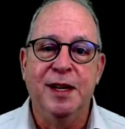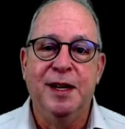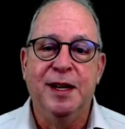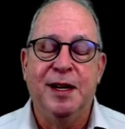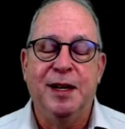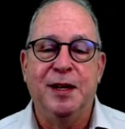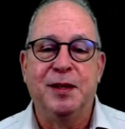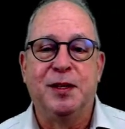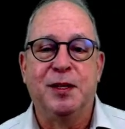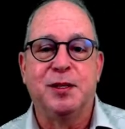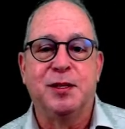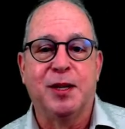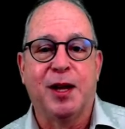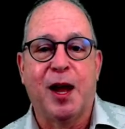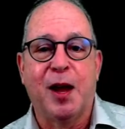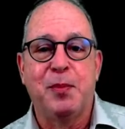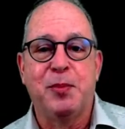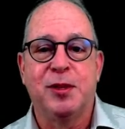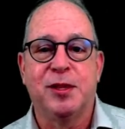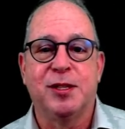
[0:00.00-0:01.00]
At the
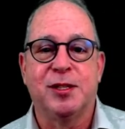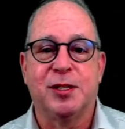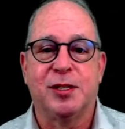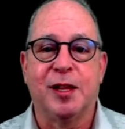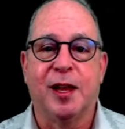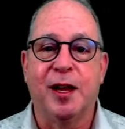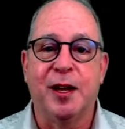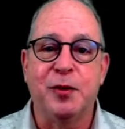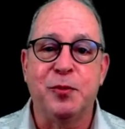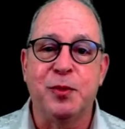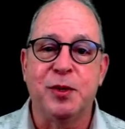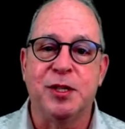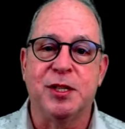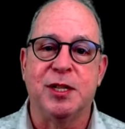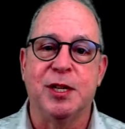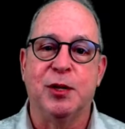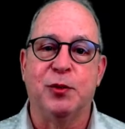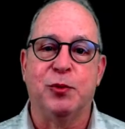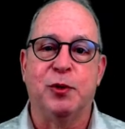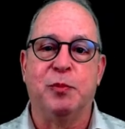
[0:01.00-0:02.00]
top of the slide, we see
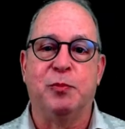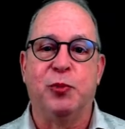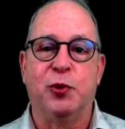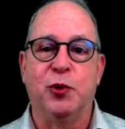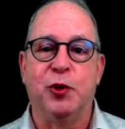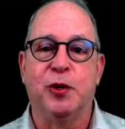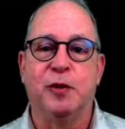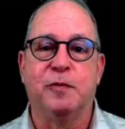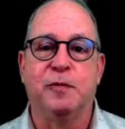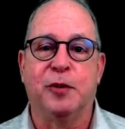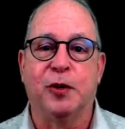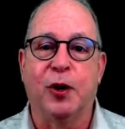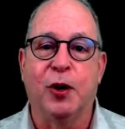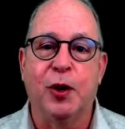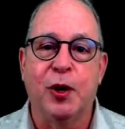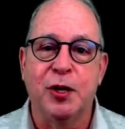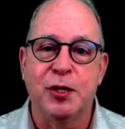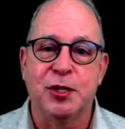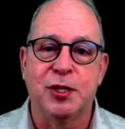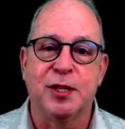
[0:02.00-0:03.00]
a reporter for
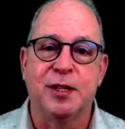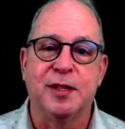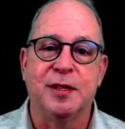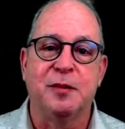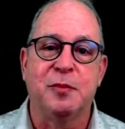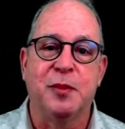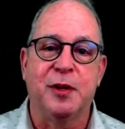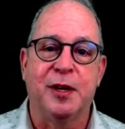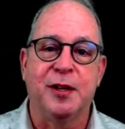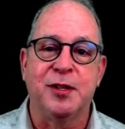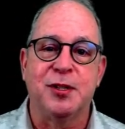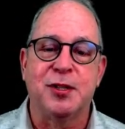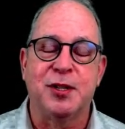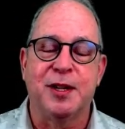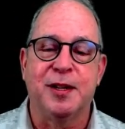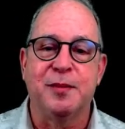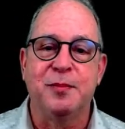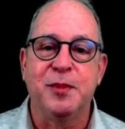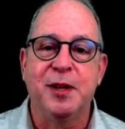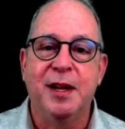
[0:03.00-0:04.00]
auxin in the
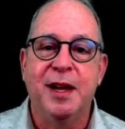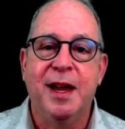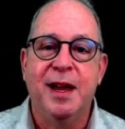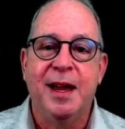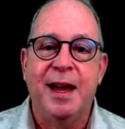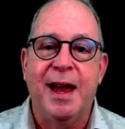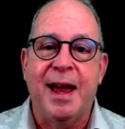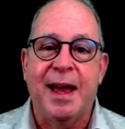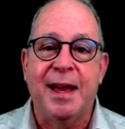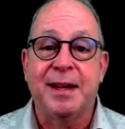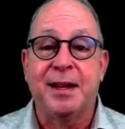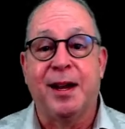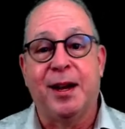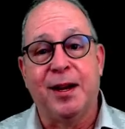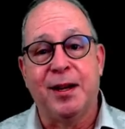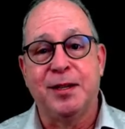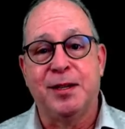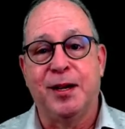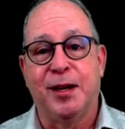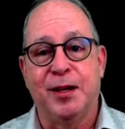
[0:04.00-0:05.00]
meristem at
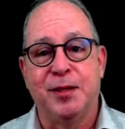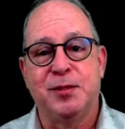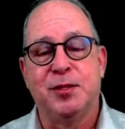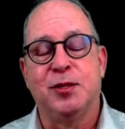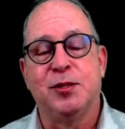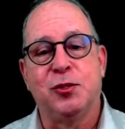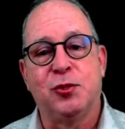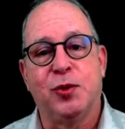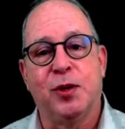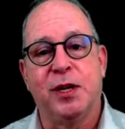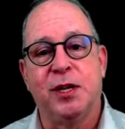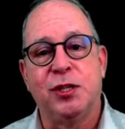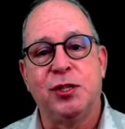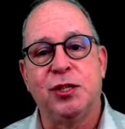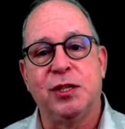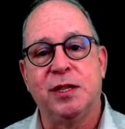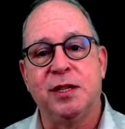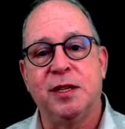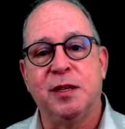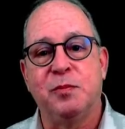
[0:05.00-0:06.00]
high
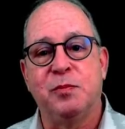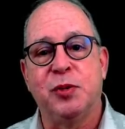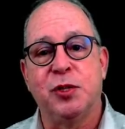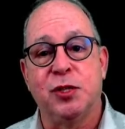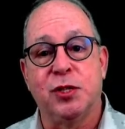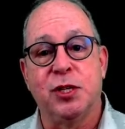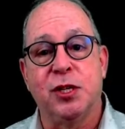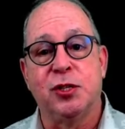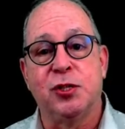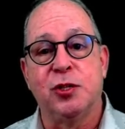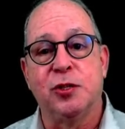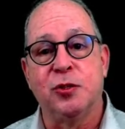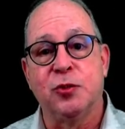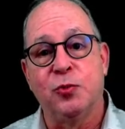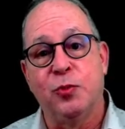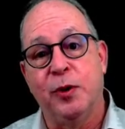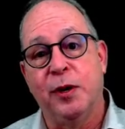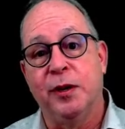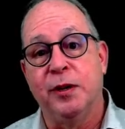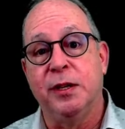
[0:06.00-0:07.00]
concentration in positions
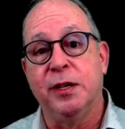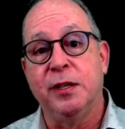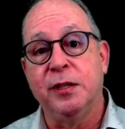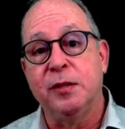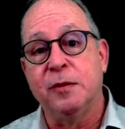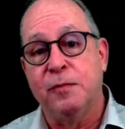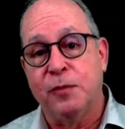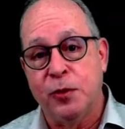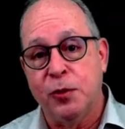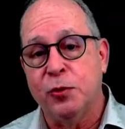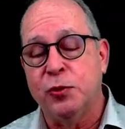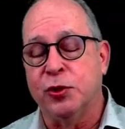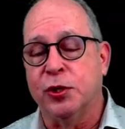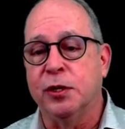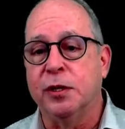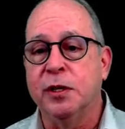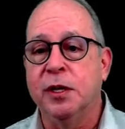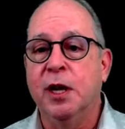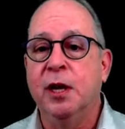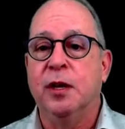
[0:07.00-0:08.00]
where, in the
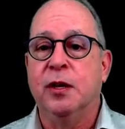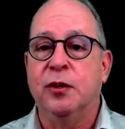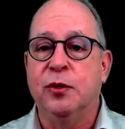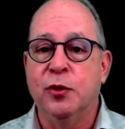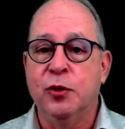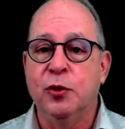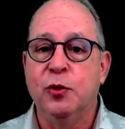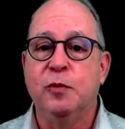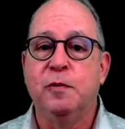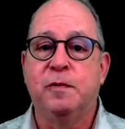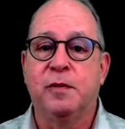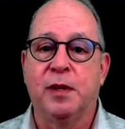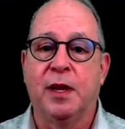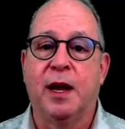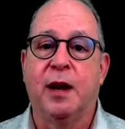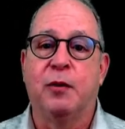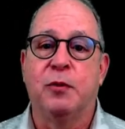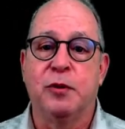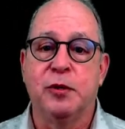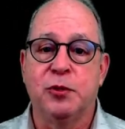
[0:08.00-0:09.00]
future, new
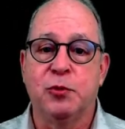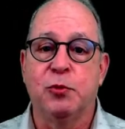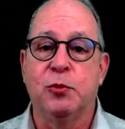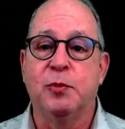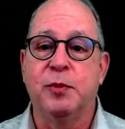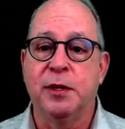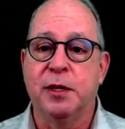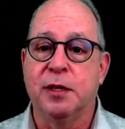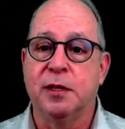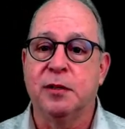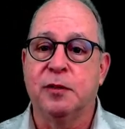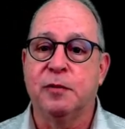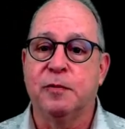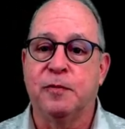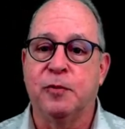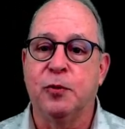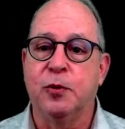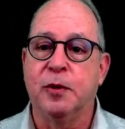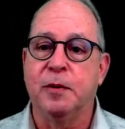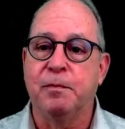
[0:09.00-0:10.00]
flowers will begin to
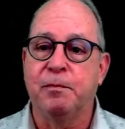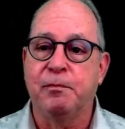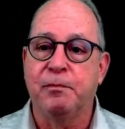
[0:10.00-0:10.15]
form.